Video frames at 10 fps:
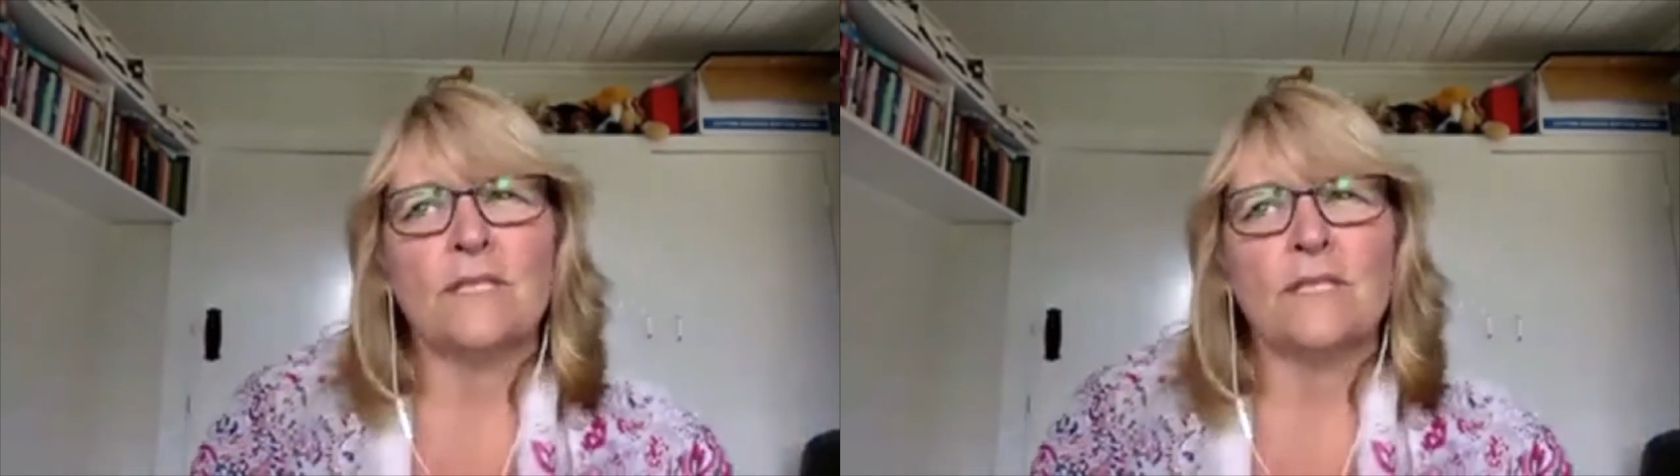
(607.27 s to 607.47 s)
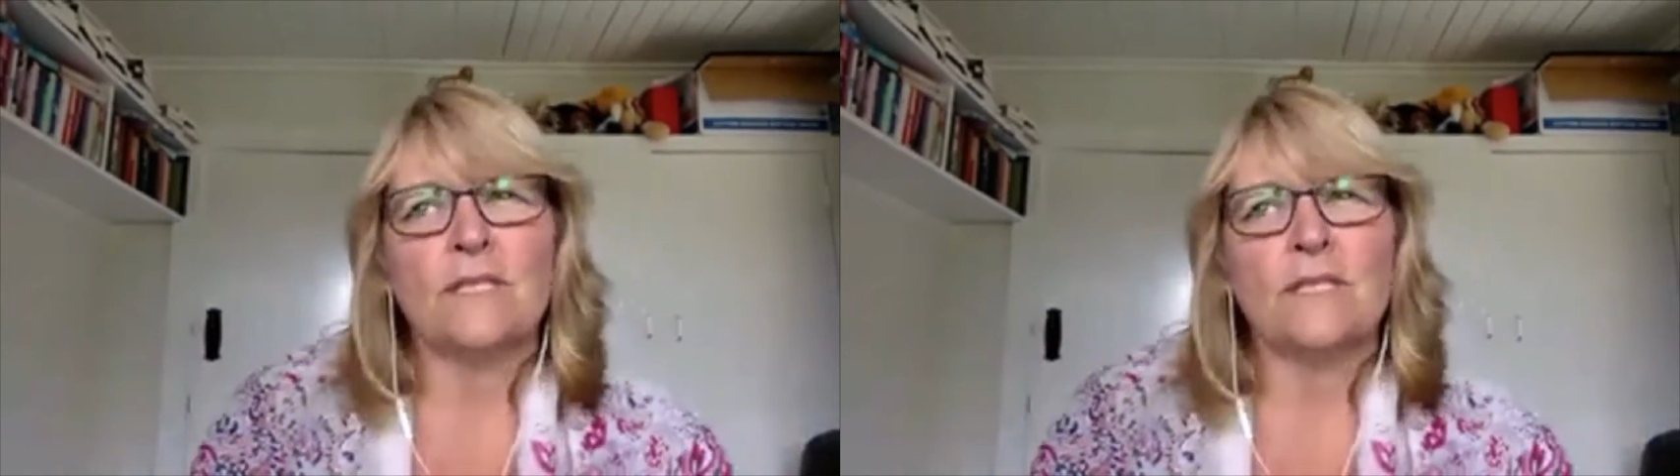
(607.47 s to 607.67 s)

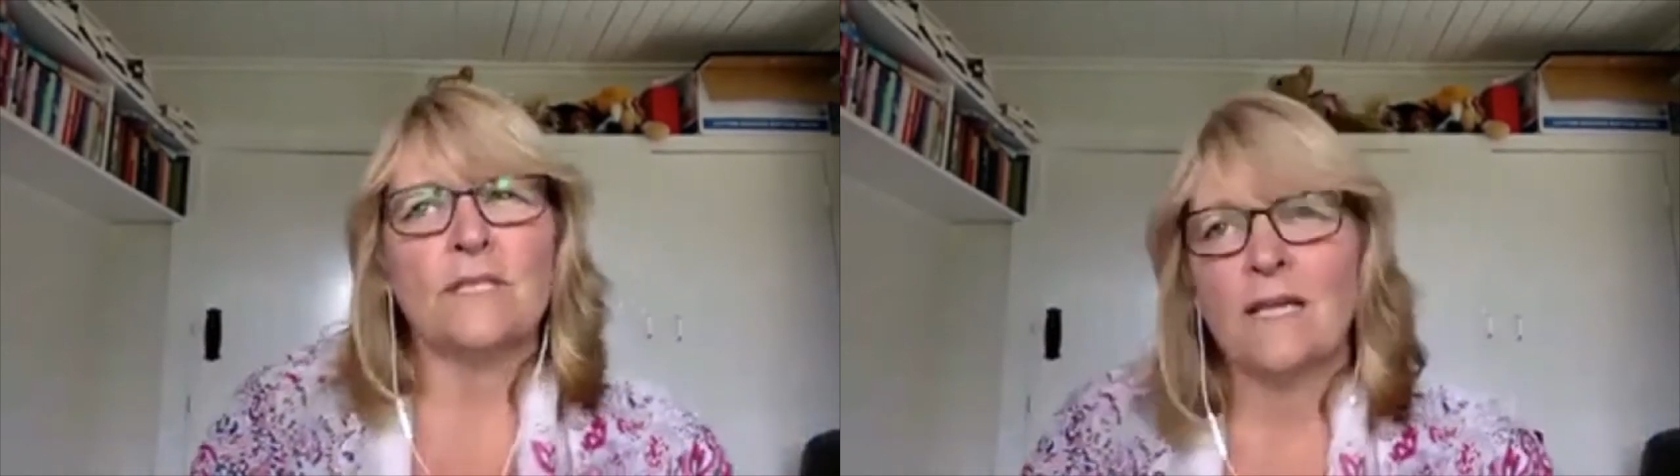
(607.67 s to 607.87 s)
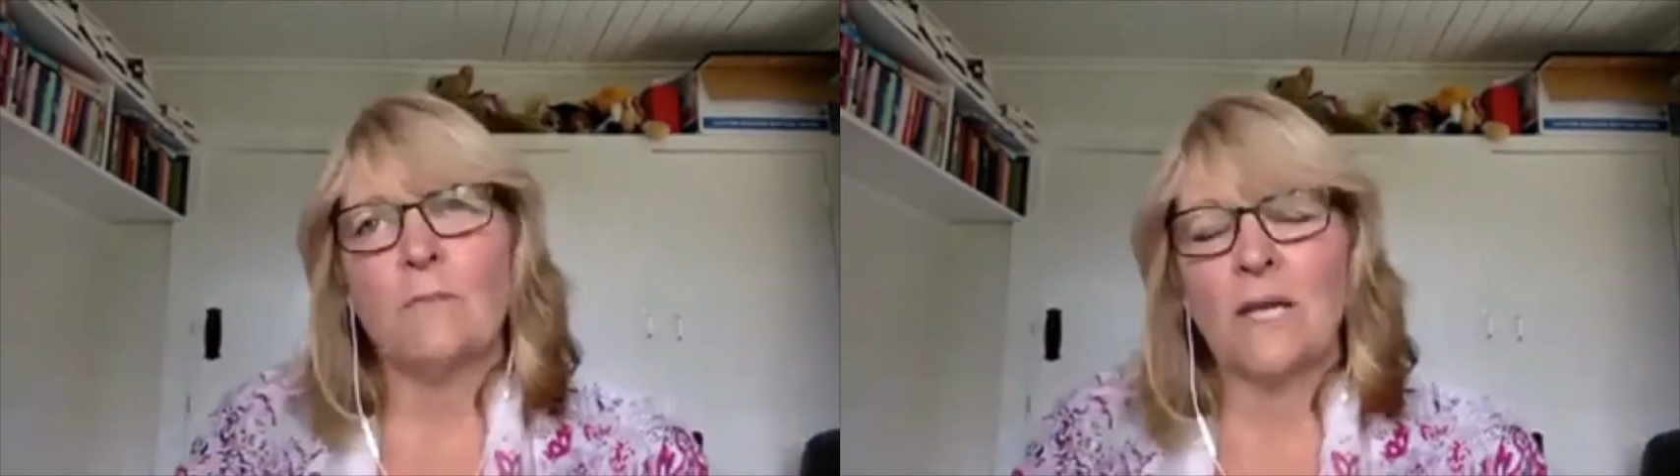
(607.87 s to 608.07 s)
things and
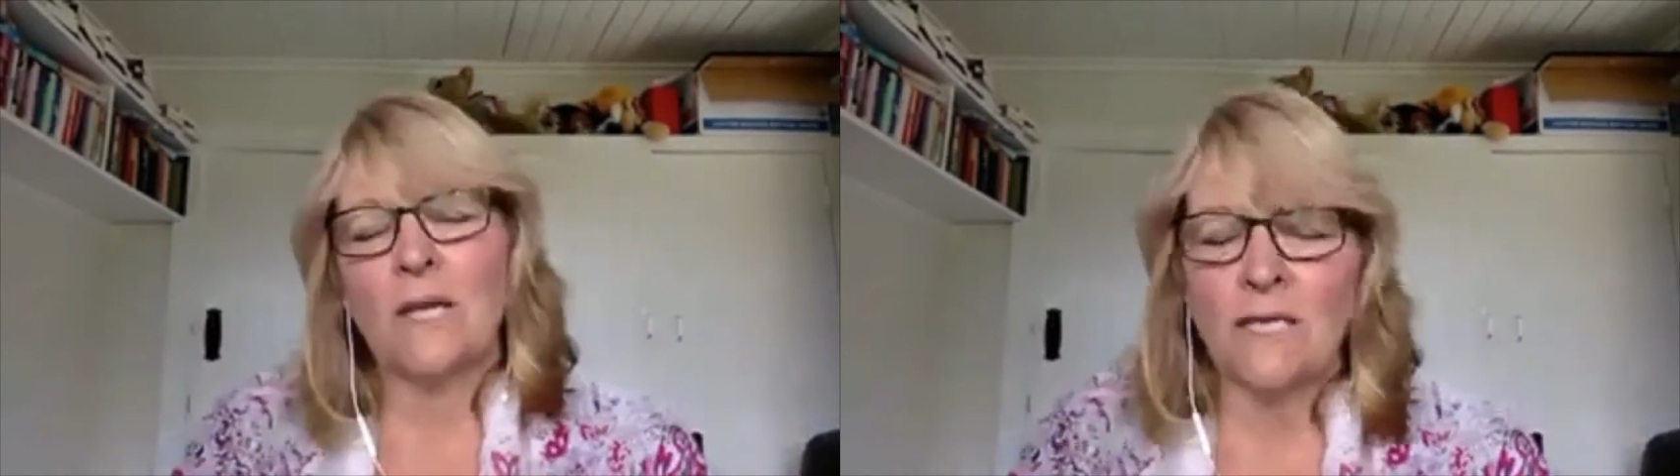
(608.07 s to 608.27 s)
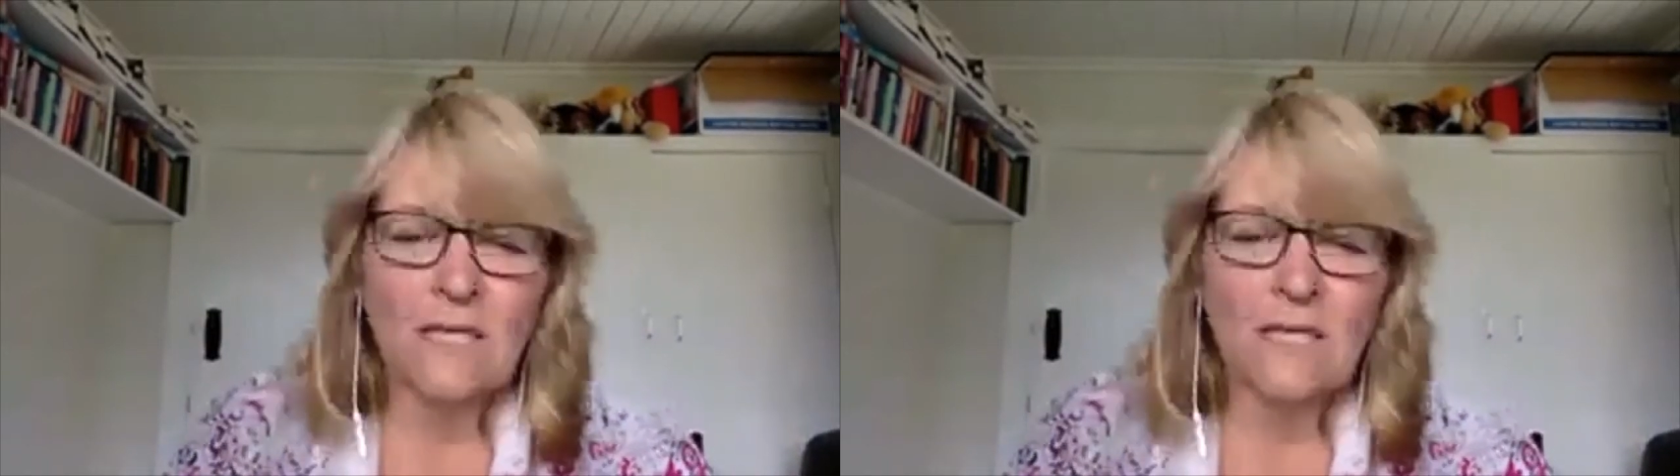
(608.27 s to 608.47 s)
then come
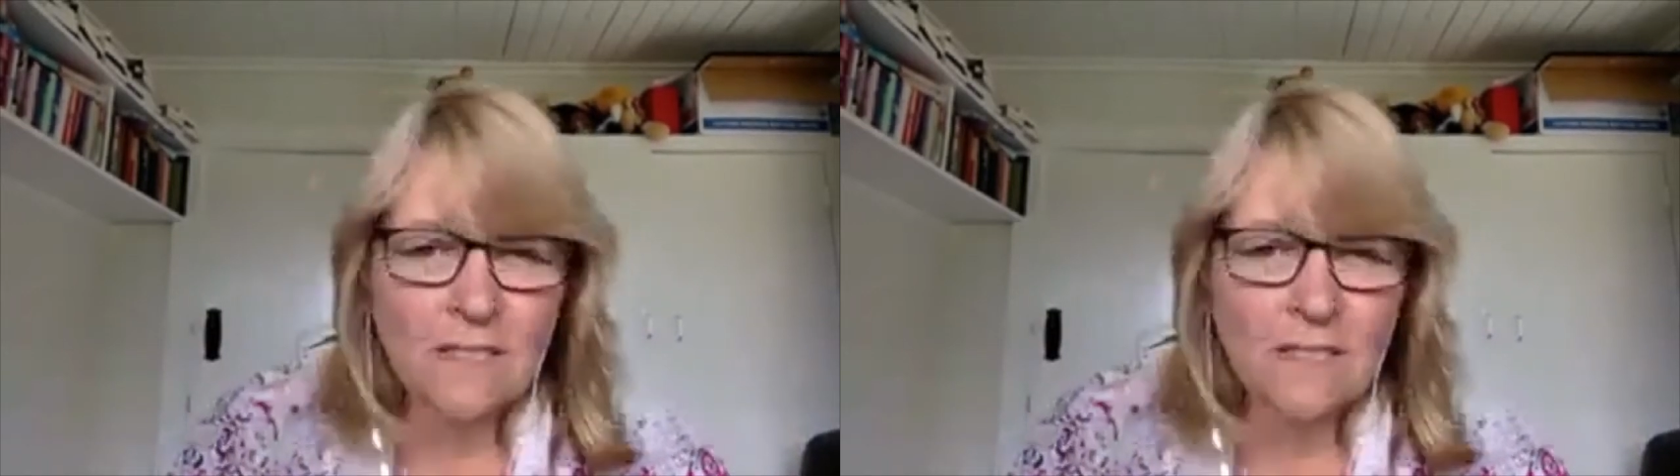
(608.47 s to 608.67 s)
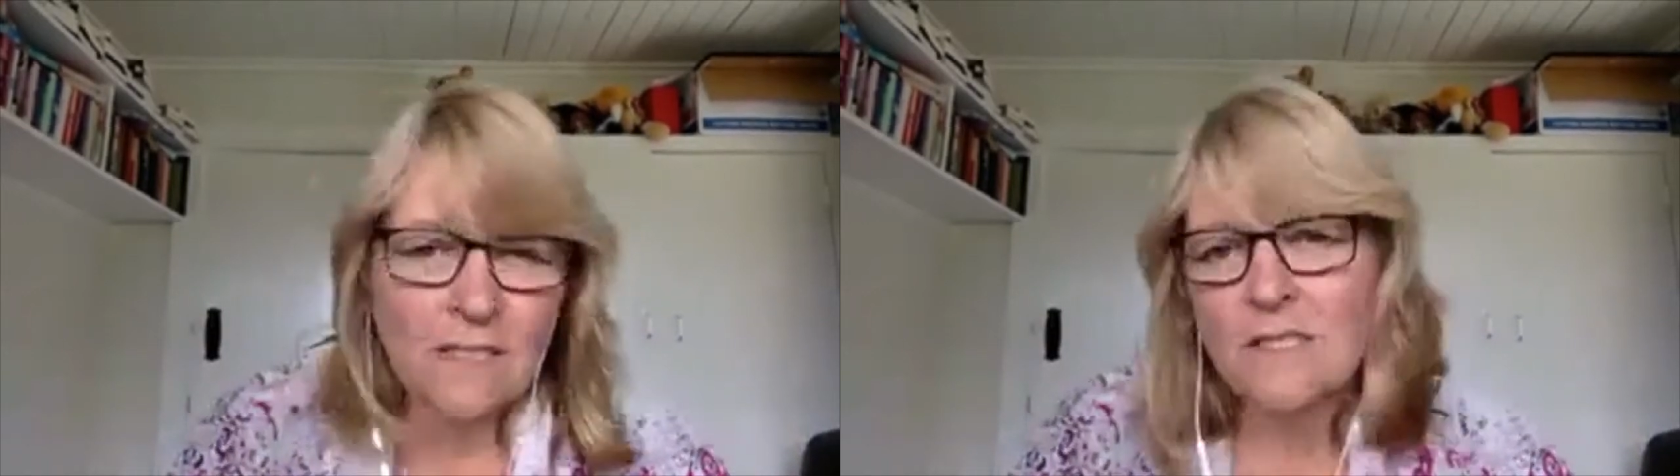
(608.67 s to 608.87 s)
back and
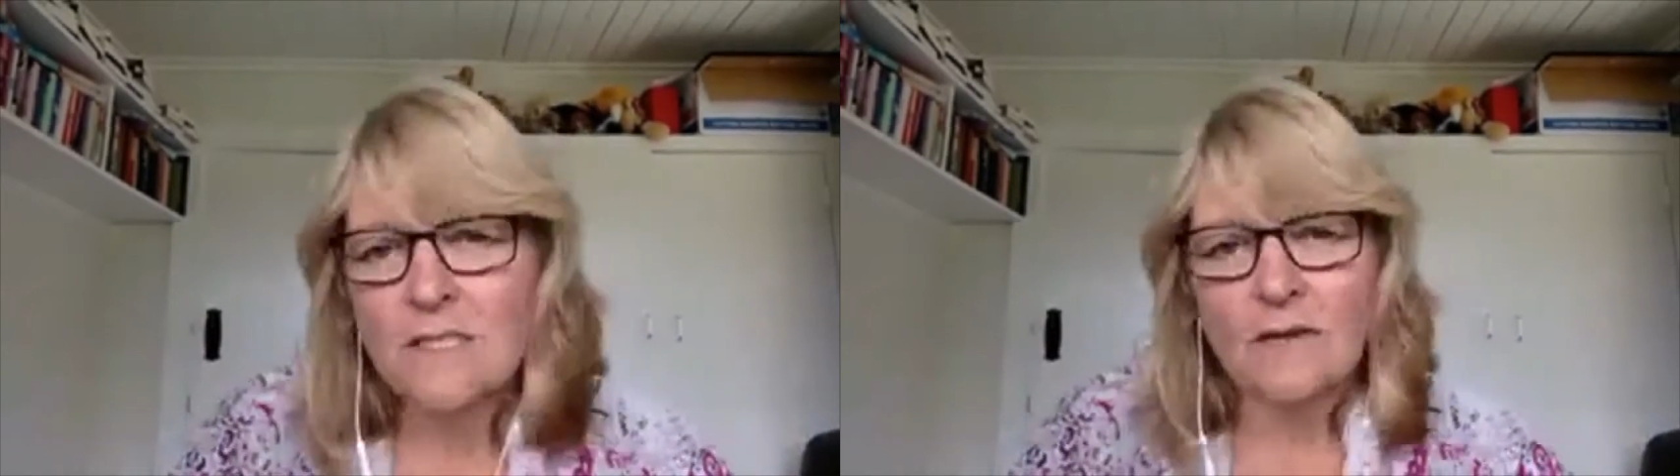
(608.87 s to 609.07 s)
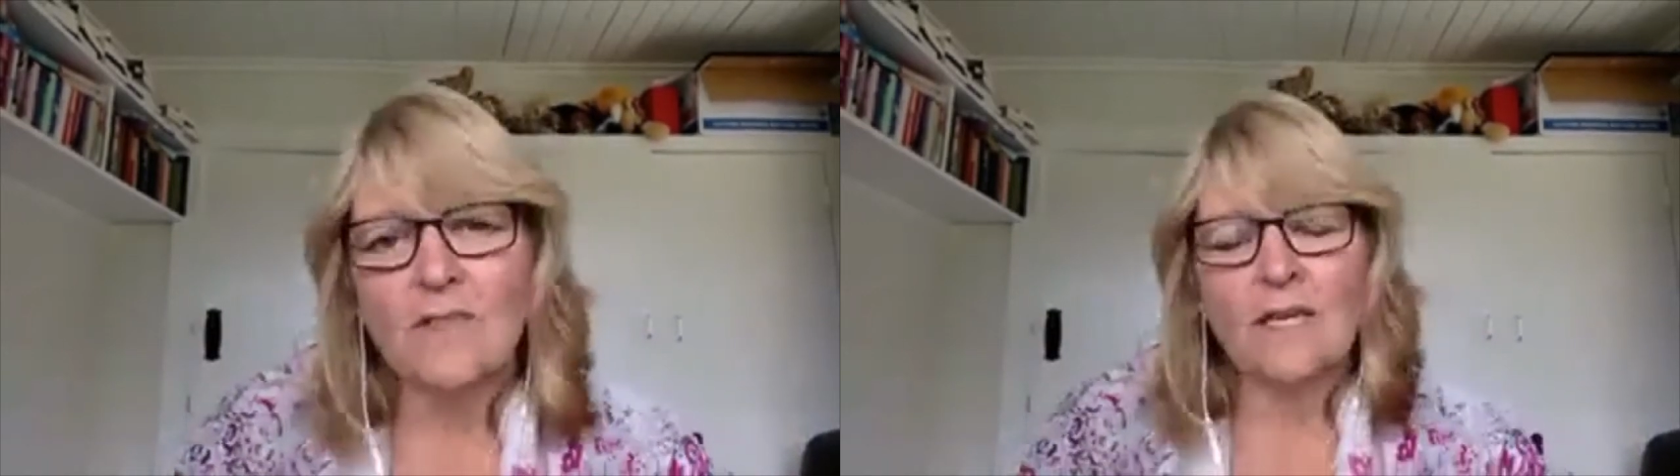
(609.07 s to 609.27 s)
edit in the stuff